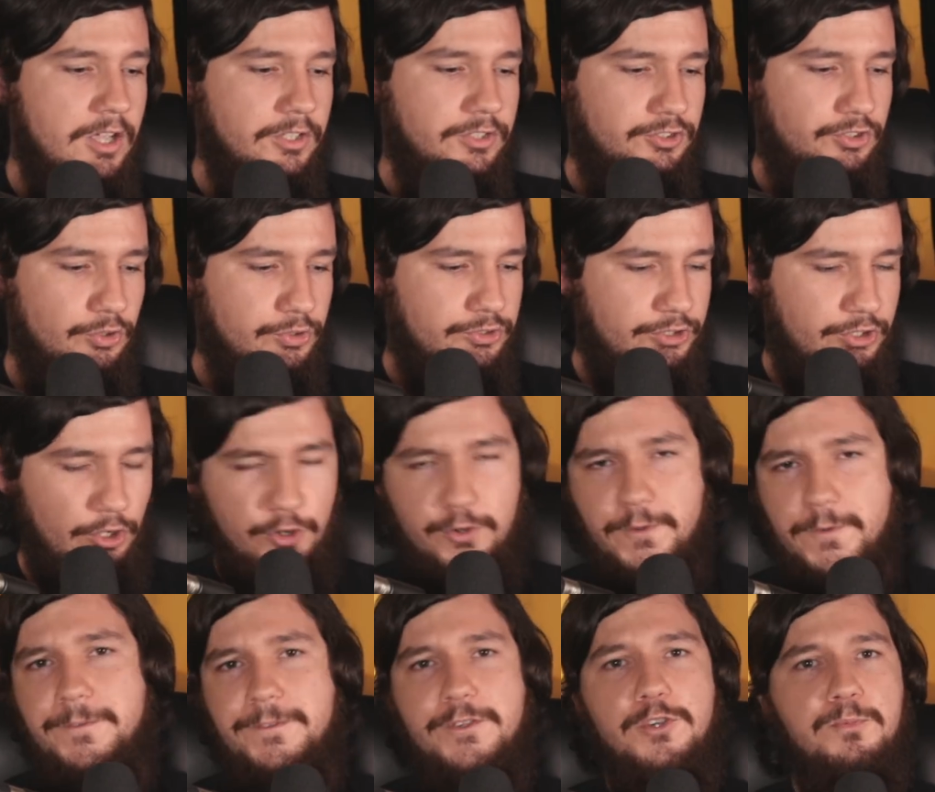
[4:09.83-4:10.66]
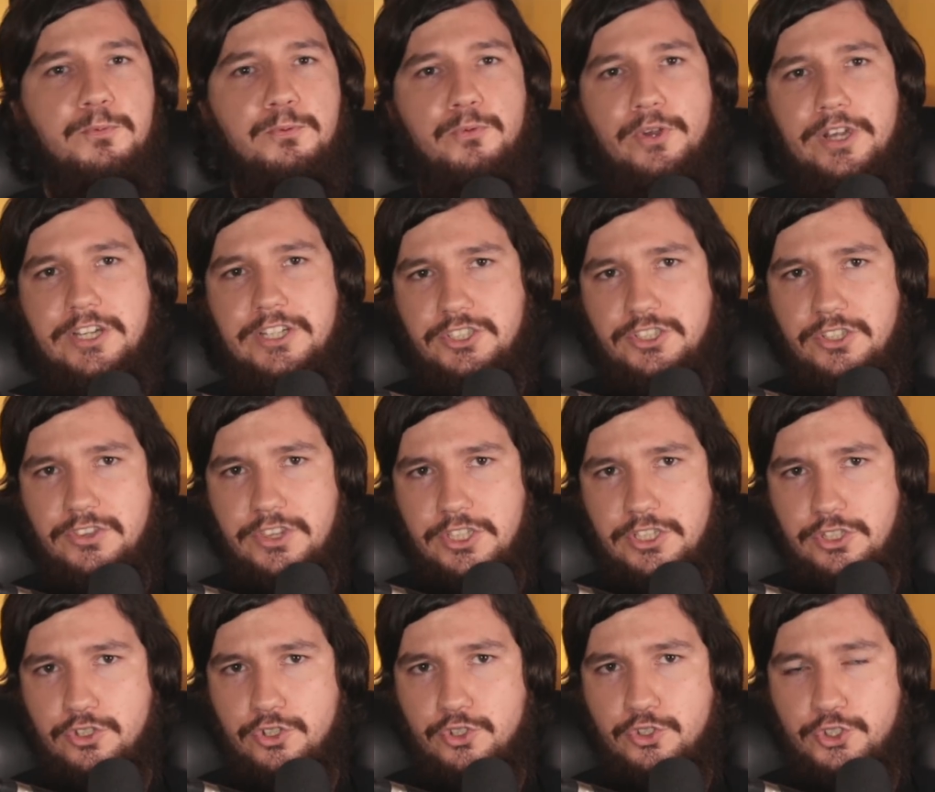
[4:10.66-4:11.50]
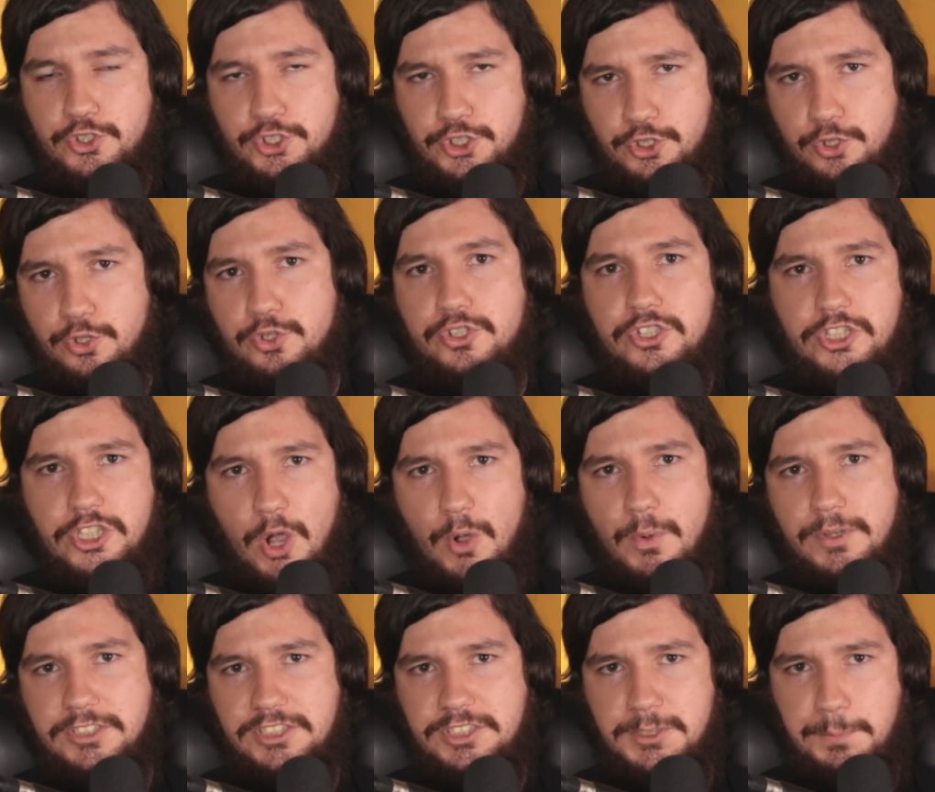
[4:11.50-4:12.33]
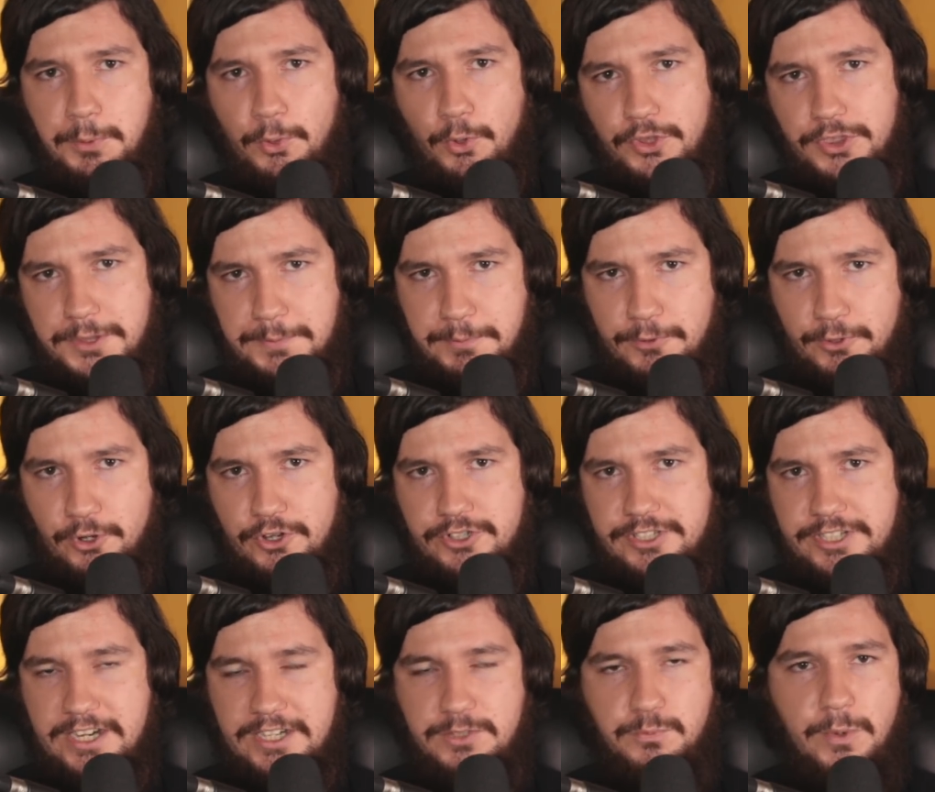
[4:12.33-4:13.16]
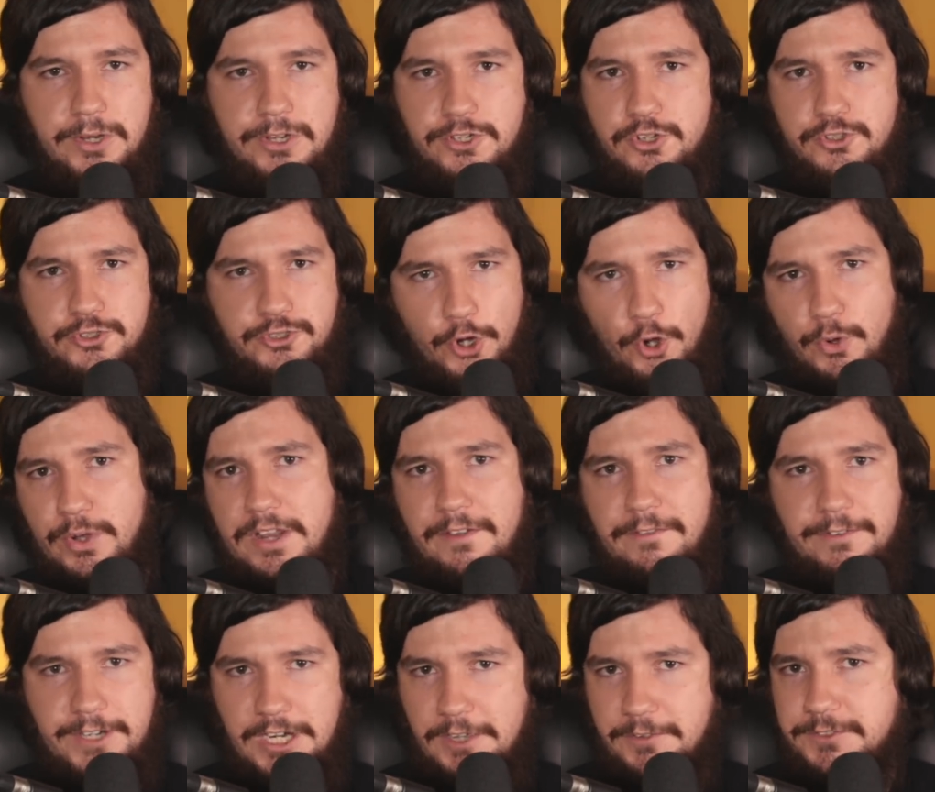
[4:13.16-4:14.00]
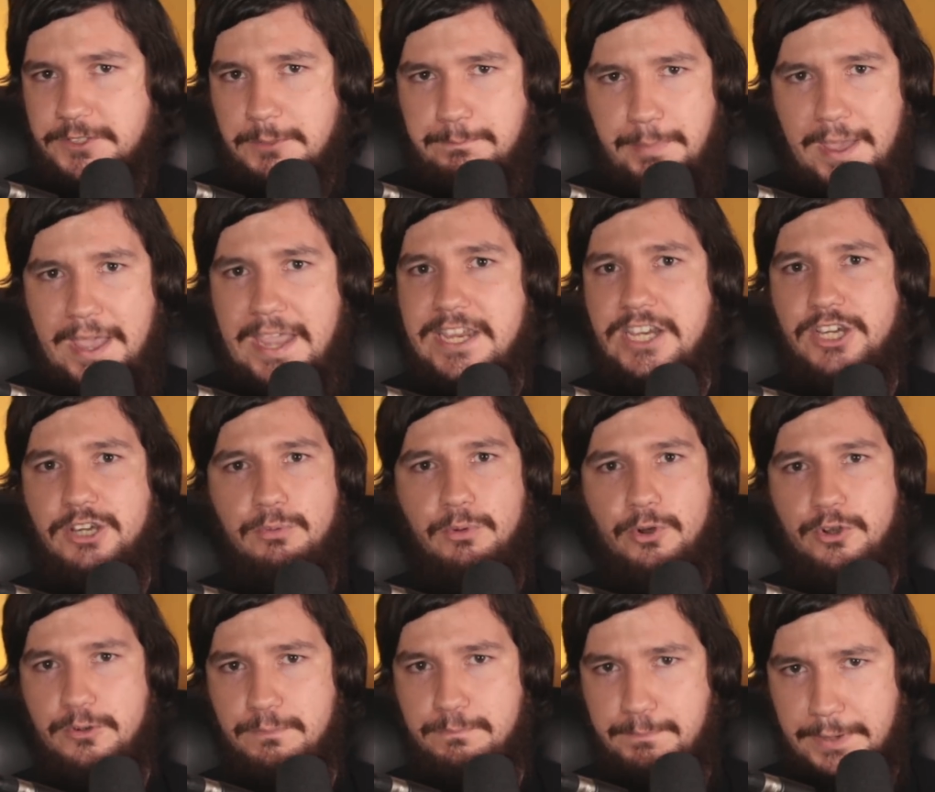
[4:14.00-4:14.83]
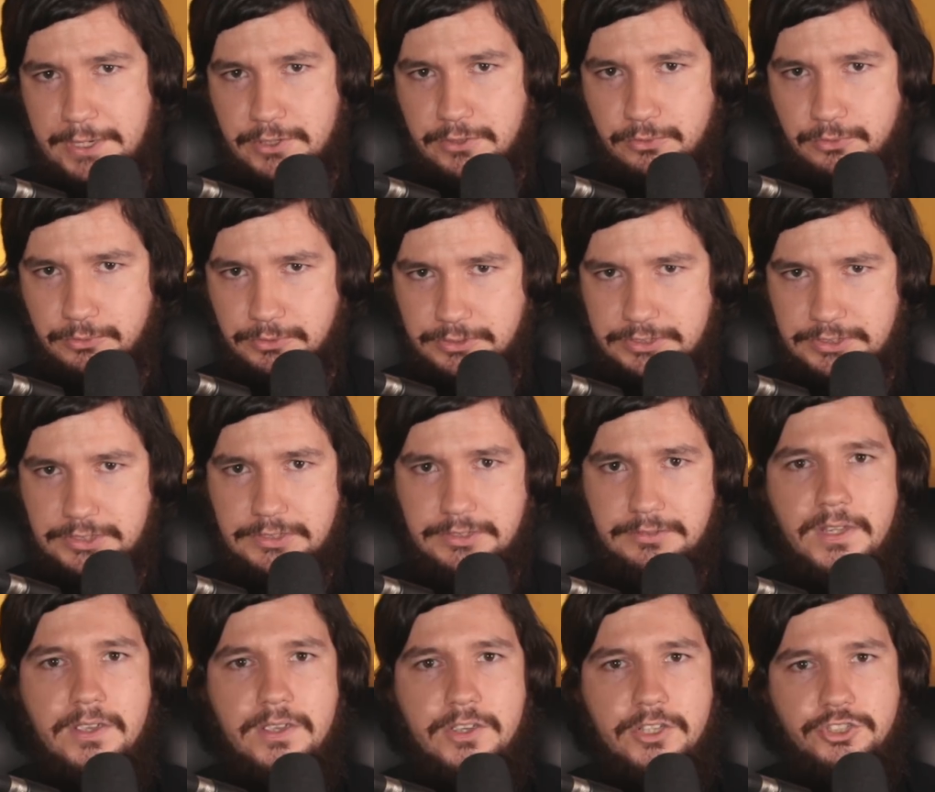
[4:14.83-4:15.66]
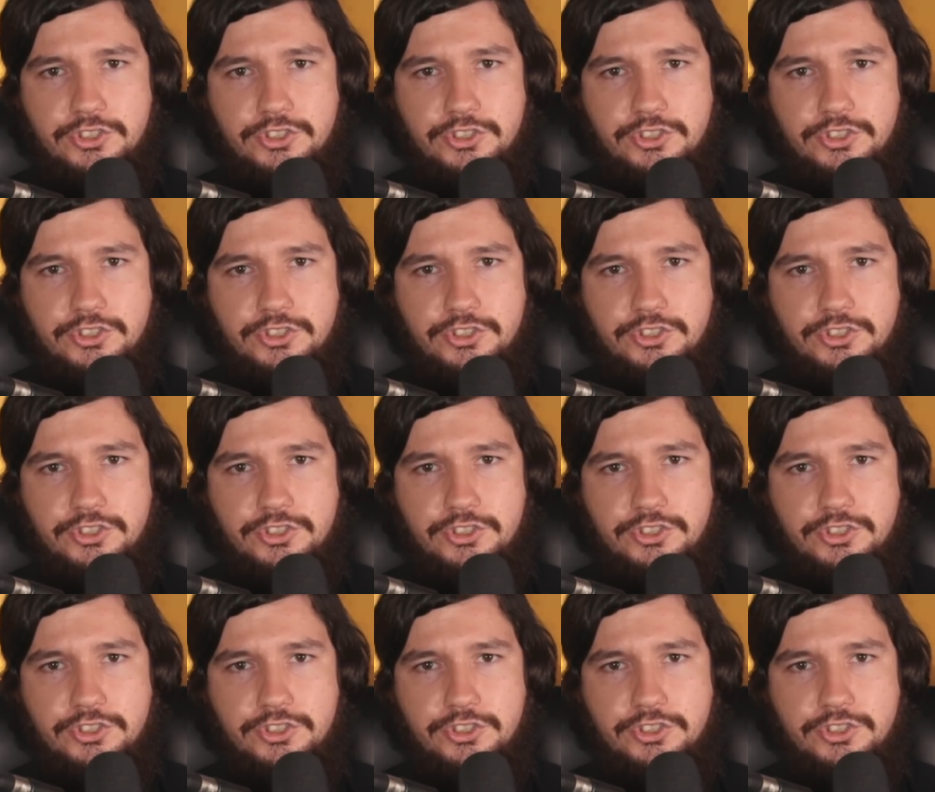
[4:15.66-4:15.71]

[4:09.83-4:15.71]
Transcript: So don't feel pressured that you should go and support the project when you don't have enough to pay your own bills.